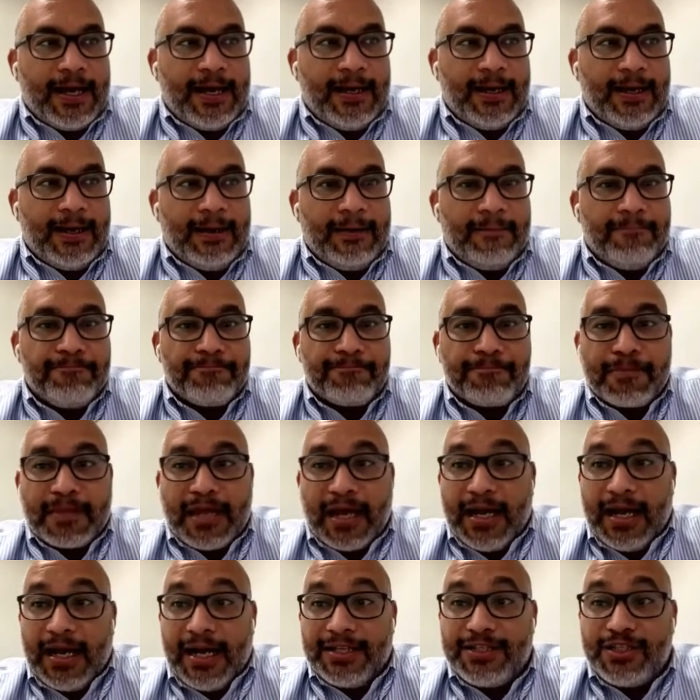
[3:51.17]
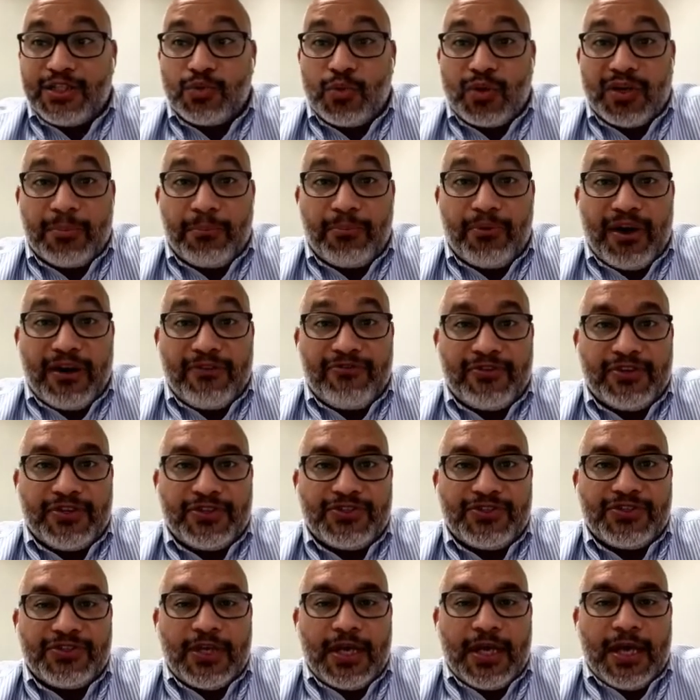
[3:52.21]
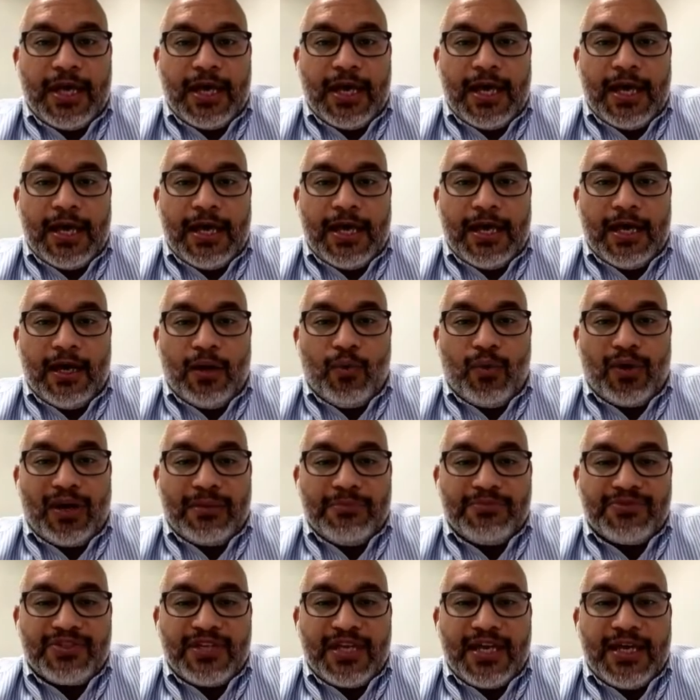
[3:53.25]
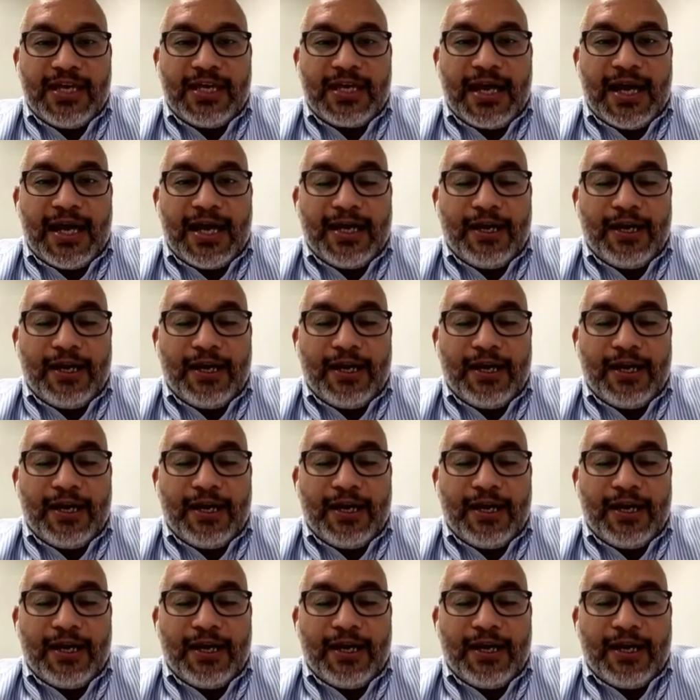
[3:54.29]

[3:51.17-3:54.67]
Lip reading: I just want to preface what I'm saying.